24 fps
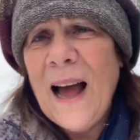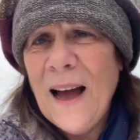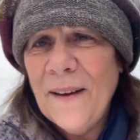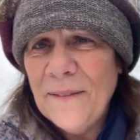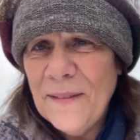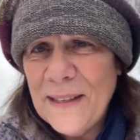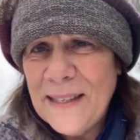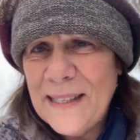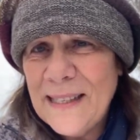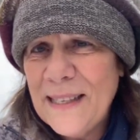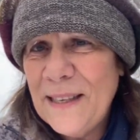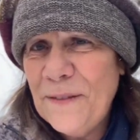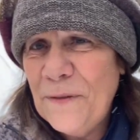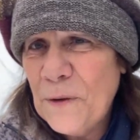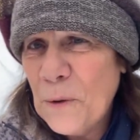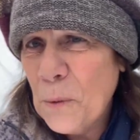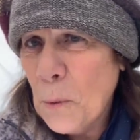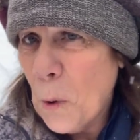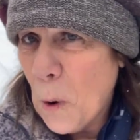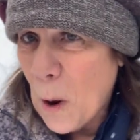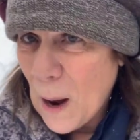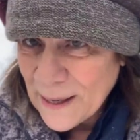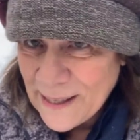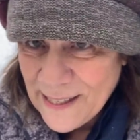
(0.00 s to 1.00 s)
Obviously, if you're
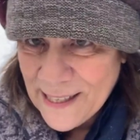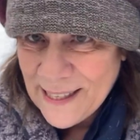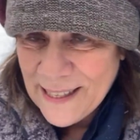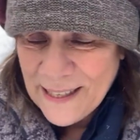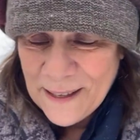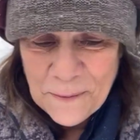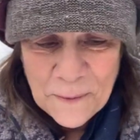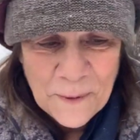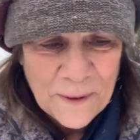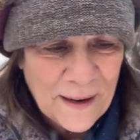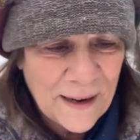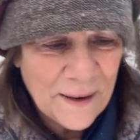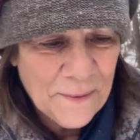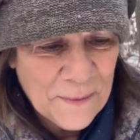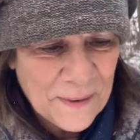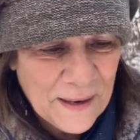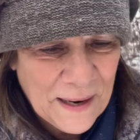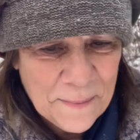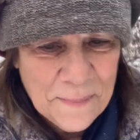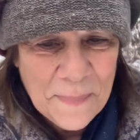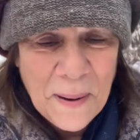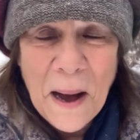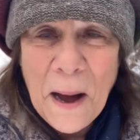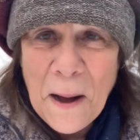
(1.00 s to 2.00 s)
watching it right when
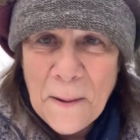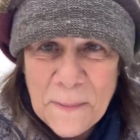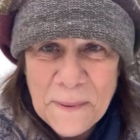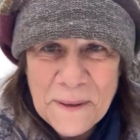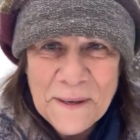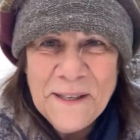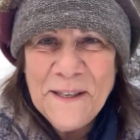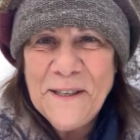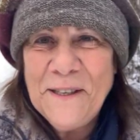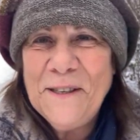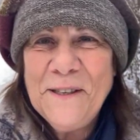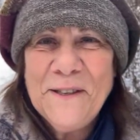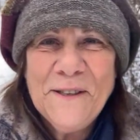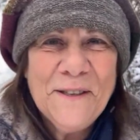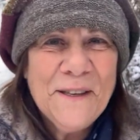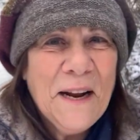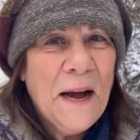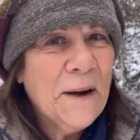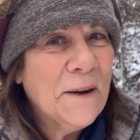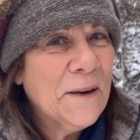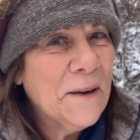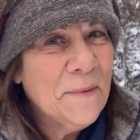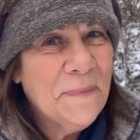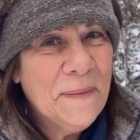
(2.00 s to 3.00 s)
I publish, there's
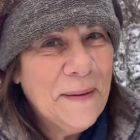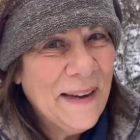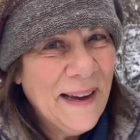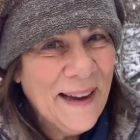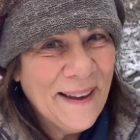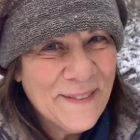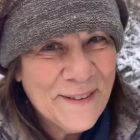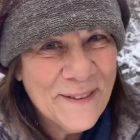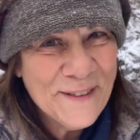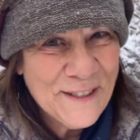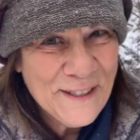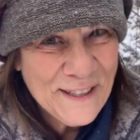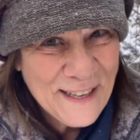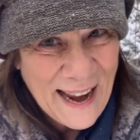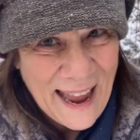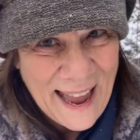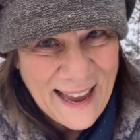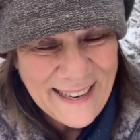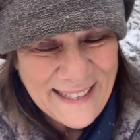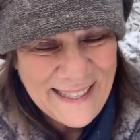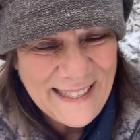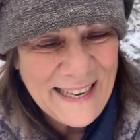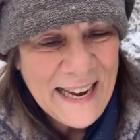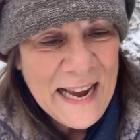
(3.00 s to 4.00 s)
not going to be others
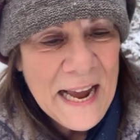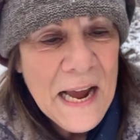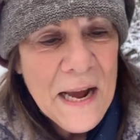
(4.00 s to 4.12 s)
yet,